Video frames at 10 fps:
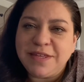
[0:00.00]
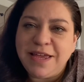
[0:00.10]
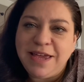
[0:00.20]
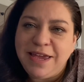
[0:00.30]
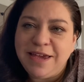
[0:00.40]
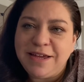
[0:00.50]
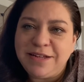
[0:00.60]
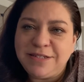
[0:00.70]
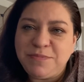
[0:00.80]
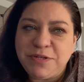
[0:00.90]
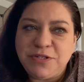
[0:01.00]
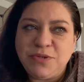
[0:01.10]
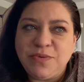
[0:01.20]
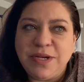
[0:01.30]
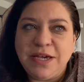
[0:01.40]
and been
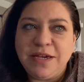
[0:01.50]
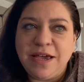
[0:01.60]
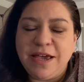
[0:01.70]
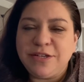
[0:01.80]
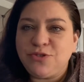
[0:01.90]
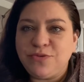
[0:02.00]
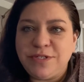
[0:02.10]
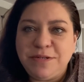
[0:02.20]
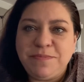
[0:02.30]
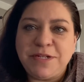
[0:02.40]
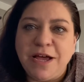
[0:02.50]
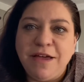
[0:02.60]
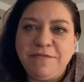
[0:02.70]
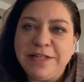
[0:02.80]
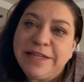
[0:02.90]
doing extra deep
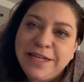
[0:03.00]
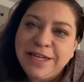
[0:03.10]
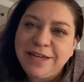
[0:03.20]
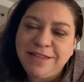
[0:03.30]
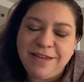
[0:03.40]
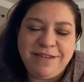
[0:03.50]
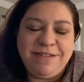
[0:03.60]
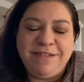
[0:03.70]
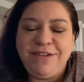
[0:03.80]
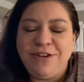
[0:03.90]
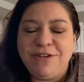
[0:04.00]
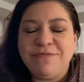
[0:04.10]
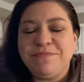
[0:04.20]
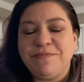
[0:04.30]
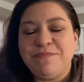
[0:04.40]
dive cleaning that, you
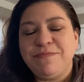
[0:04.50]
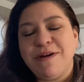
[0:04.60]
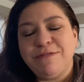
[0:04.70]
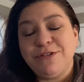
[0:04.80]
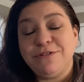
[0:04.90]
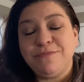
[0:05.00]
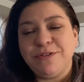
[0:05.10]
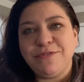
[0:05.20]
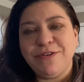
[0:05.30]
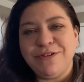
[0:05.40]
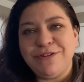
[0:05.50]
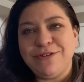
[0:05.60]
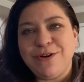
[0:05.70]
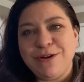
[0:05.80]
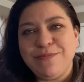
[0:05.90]
know, probably should have been doing all
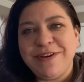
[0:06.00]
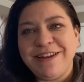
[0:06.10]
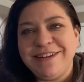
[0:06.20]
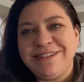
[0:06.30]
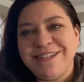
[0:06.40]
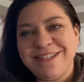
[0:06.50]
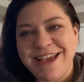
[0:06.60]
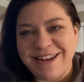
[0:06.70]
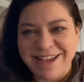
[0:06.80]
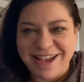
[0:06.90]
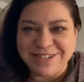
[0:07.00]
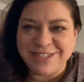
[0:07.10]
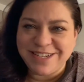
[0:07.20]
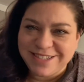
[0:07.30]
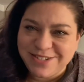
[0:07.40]
along, but I just hadn't gotten a
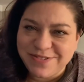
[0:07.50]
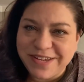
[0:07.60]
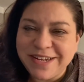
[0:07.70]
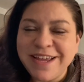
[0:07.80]
chance to it.